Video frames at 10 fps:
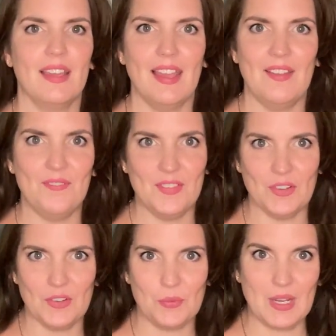if
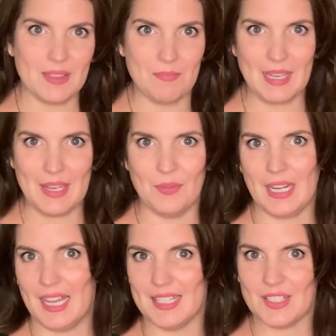you're with me when
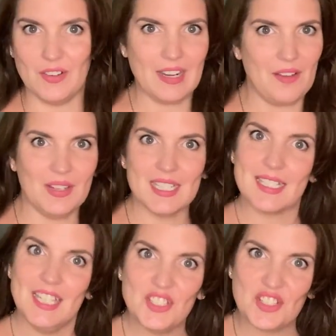I start having a
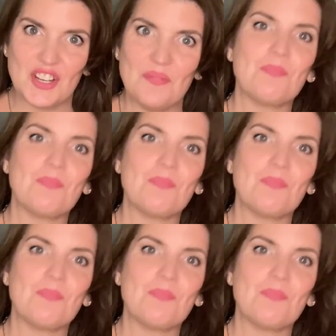seizure.